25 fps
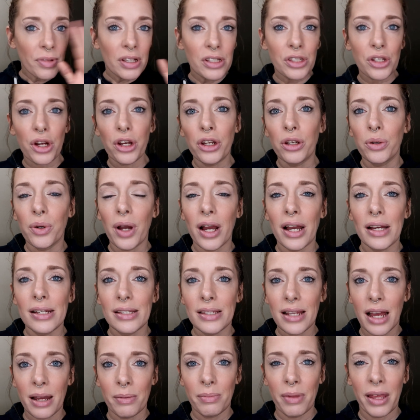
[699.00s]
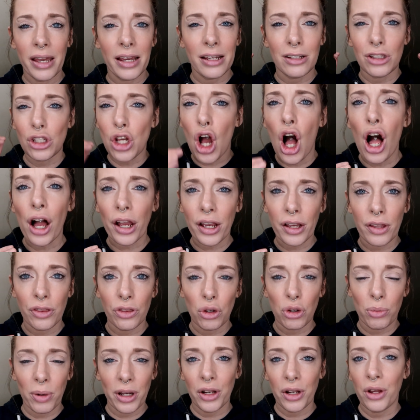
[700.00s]
Sorry you guys, I'm like talking
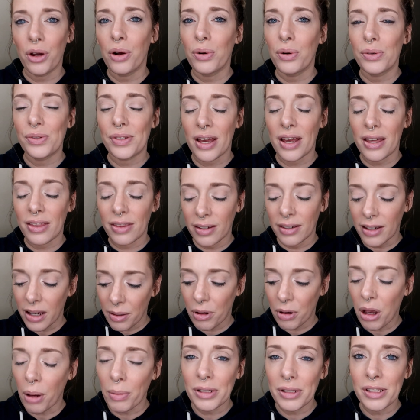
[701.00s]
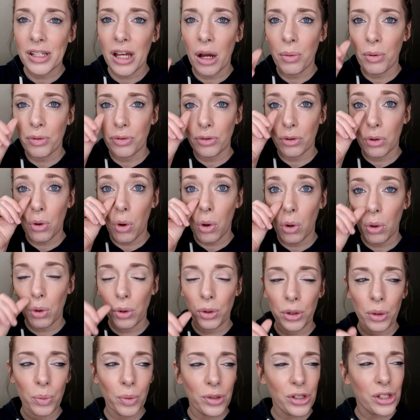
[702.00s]
through my nose. I think I'm coming down with a
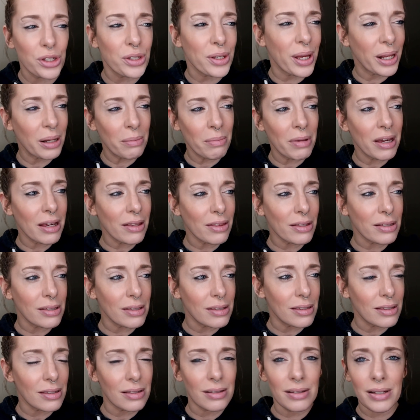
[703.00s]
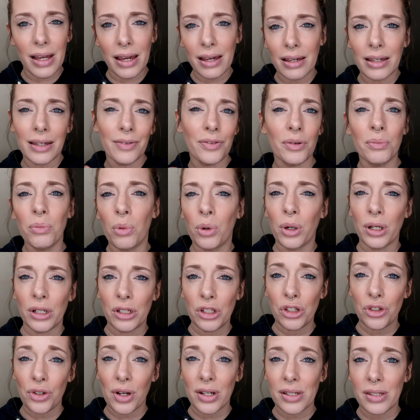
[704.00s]
cold, which is gonna make this day even more
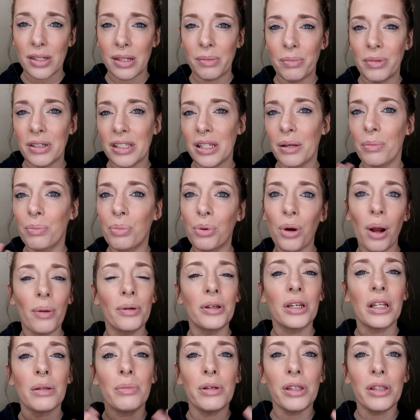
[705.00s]
interesting because I'm probably gonna